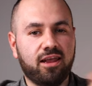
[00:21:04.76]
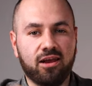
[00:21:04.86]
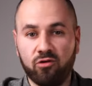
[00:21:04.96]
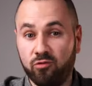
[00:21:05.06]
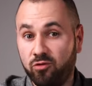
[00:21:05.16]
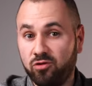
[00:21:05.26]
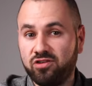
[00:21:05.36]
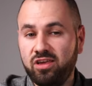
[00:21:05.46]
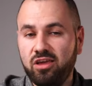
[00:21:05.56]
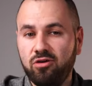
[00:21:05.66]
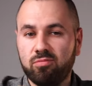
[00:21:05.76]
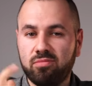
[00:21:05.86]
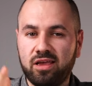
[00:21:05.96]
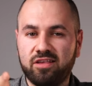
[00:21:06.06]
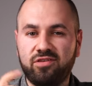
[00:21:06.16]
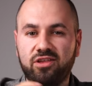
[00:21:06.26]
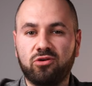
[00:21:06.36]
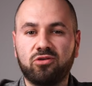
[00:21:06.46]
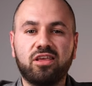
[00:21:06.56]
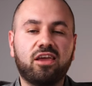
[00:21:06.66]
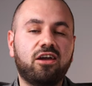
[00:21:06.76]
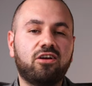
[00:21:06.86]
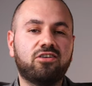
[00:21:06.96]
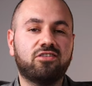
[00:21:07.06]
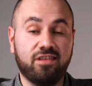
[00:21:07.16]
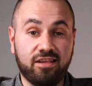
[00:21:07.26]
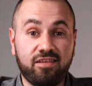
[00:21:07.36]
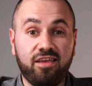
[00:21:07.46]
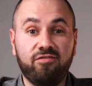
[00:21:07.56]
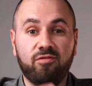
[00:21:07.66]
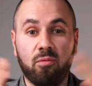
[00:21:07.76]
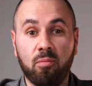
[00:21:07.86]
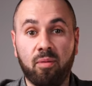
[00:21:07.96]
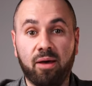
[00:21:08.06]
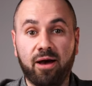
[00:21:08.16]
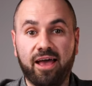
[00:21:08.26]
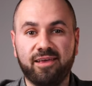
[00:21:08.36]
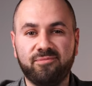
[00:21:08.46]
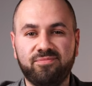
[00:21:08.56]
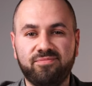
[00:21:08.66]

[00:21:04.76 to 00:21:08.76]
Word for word: and I look forward to seeing you next video. Take care, stay safe, bye bye.